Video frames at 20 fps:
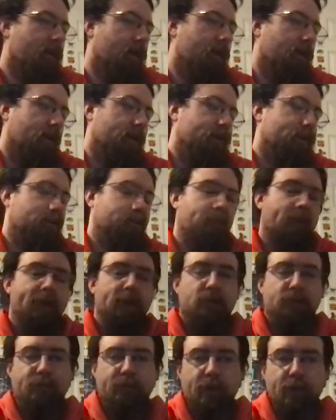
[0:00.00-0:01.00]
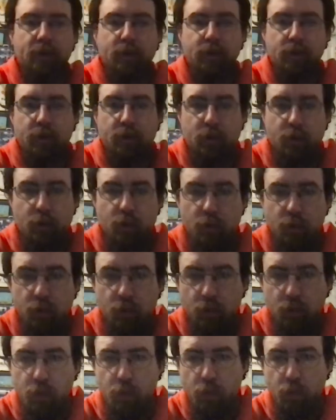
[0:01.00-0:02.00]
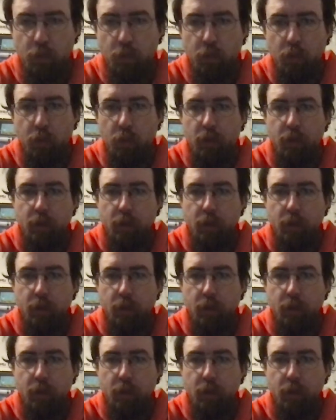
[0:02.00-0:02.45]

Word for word: the Smash Fighter who